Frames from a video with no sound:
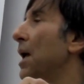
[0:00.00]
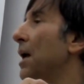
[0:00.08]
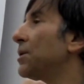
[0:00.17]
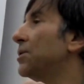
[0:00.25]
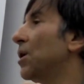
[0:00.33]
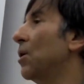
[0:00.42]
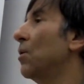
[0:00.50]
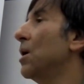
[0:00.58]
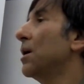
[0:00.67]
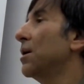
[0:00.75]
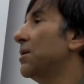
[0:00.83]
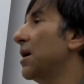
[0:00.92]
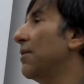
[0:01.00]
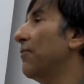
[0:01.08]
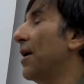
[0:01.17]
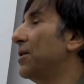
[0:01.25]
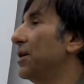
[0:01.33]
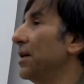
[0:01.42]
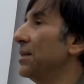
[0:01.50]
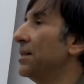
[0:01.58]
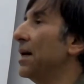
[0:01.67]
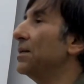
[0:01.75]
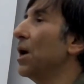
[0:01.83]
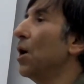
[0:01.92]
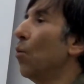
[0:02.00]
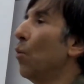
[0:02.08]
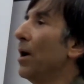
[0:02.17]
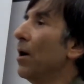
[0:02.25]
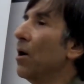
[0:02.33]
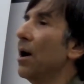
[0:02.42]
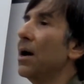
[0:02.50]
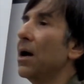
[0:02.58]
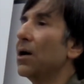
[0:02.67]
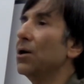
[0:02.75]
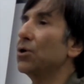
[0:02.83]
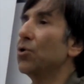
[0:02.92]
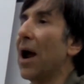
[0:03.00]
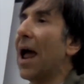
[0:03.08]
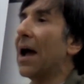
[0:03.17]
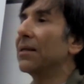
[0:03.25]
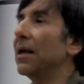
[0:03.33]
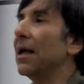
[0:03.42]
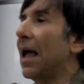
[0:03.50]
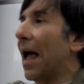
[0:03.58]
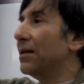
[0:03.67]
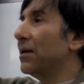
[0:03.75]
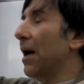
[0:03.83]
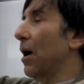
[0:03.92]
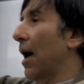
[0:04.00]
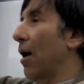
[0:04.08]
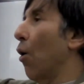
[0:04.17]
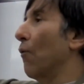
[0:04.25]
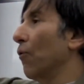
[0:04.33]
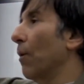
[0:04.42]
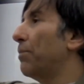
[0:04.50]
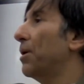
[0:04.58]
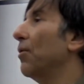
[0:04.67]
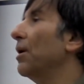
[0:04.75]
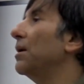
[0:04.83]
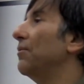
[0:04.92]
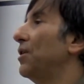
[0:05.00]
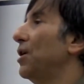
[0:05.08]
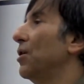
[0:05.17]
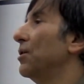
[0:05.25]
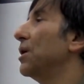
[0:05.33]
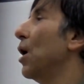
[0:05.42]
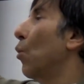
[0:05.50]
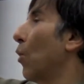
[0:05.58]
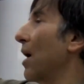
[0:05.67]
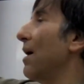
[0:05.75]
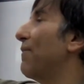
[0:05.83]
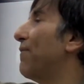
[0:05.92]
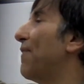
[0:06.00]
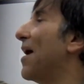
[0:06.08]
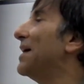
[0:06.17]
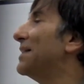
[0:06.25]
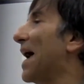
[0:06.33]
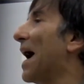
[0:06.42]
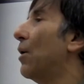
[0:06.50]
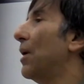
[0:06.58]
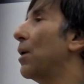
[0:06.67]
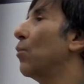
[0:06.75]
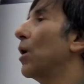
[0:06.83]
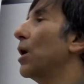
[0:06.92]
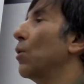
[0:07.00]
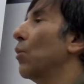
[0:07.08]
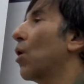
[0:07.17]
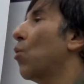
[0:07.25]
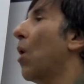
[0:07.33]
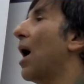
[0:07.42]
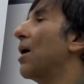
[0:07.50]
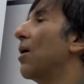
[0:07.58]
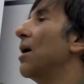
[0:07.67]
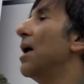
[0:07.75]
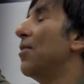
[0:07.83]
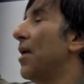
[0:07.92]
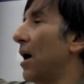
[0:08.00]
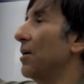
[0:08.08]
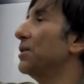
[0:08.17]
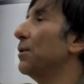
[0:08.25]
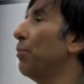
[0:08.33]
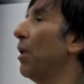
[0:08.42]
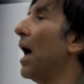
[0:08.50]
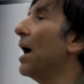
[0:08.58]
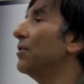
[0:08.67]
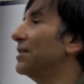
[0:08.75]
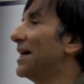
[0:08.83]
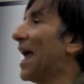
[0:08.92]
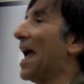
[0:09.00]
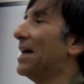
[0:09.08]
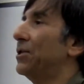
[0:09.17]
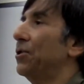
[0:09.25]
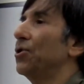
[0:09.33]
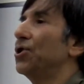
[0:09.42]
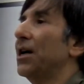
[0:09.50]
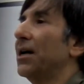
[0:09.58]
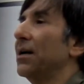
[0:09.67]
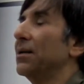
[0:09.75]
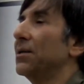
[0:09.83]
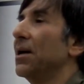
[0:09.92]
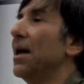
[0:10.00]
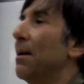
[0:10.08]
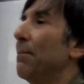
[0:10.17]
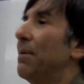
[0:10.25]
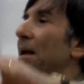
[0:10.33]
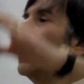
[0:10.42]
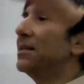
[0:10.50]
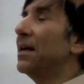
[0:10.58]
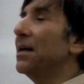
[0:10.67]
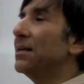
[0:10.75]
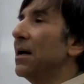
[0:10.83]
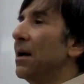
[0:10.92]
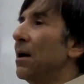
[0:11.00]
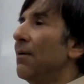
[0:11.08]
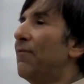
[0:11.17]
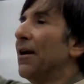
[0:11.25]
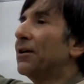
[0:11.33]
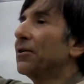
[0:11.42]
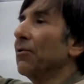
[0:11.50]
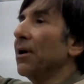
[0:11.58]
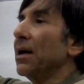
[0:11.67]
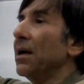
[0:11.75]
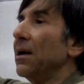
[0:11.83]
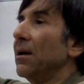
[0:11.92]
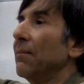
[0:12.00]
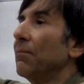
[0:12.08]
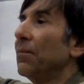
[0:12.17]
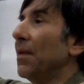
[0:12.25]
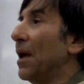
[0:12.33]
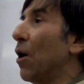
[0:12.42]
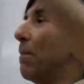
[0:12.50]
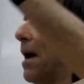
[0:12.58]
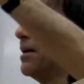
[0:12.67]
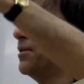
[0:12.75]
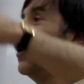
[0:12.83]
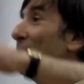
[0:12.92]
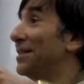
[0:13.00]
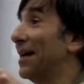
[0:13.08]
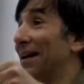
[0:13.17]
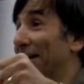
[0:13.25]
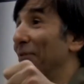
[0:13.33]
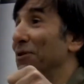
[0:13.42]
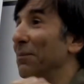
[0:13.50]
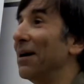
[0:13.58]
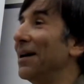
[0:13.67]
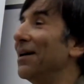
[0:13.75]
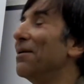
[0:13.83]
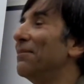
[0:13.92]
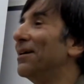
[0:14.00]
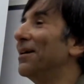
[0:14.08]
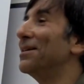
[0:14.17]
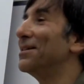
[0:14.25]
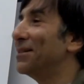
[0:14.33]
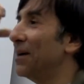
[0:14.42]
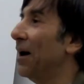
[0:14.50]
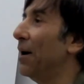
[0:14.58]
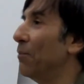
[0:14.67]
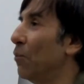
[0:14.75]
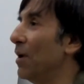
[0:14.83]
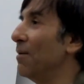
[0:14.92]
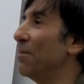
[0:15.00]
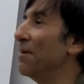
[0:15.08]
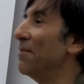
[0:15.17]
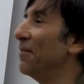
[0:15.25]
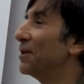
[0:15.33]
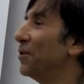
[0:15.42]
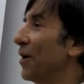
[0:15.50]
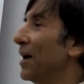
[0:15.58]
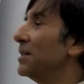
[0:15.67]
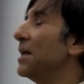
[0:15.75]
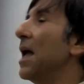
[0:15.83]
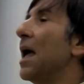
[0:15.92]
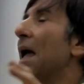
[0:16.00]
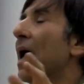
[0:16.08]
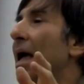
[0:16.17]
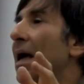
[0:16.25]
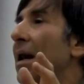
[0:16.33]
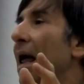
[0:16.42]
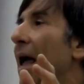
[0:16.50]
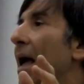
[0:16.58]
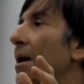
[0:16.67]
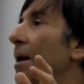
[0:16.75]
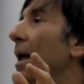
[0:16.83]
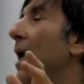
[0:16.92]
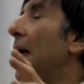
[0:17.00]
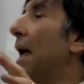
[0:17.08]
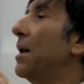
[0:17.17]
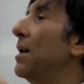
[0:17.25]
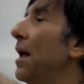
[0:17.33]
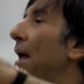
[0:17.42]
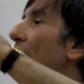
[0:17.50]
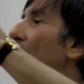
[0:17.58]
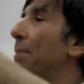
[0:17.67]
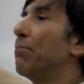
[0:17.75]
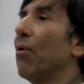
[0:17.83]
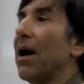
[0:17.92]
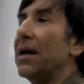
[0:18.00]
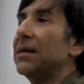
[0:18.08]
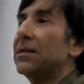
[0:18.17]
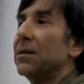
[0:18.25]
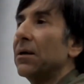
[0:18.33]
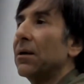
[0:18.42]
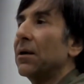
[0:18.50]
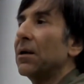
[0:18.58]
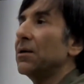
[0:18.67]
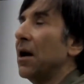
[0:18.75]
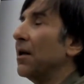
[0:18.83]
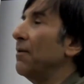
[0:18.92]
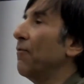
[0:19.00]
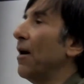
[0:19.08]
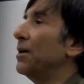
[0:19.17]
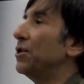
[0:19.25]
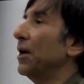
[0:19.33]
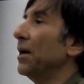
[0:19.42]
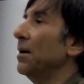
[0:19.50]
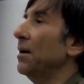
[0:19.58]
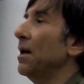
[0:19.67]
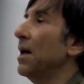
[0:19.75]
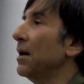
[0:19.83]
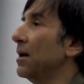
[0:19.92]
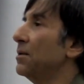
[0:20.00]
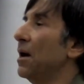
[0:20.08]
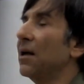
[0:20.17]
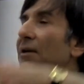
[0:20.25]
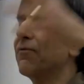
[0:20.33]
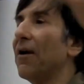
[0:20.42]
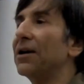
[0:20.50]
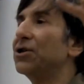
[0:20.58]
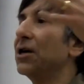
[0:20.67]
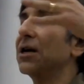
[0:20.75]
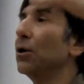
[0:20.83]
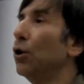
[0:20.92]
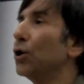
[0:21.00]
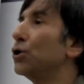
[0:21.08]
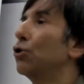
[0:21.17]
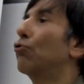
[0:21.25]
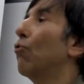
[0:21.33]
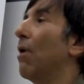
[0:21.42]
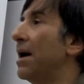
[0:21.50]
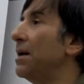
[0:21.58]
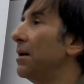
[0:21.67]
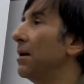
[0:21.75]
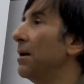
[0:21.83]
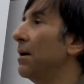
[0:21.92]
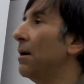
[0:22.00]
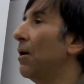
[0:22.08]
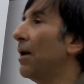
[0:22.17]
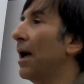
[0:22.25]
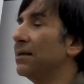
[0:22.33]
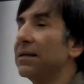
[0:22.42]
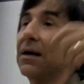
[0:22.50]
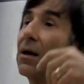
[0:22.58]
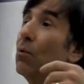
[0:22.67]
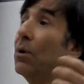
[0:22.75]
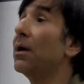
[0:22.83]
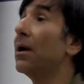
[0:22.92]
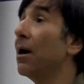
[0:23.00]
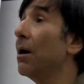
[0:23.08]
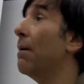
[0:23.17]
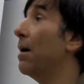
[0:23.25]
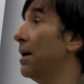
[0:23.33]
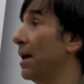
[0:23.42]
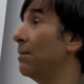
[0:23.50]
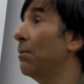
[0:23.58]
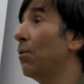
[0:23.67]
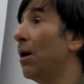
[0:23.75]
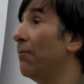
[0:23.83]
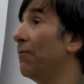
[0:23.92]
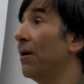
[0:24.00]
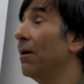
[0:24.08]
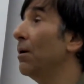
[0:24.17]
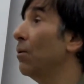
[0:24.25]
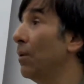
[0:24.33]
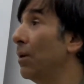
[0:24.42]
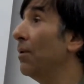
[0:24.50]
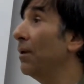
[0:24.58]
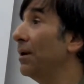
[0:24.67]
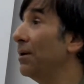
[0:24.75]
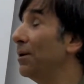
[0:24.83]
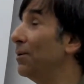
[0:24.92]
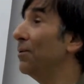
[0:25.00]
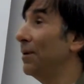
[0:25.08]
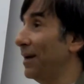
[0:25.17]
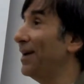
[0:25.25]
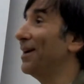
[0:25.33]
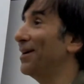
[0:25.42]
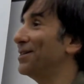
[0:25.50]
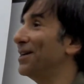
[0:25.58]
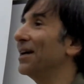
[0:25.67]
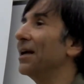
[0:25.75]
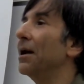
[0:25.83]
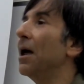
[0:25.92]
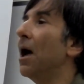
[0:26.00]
And so Kentucky Fried Chicken says, we're going to contract over a period of years, we're going to phase out, and we're going to require that our suppliers gas their chickens. PETA says, victory! Then they go back to you and say, give us money, because we've been victorious. And they praise Kentucky Fried Chicken. Kentucky Fried Chicken looks great. Okay, it's like, we care about animal welfare. We really do eat our chicken.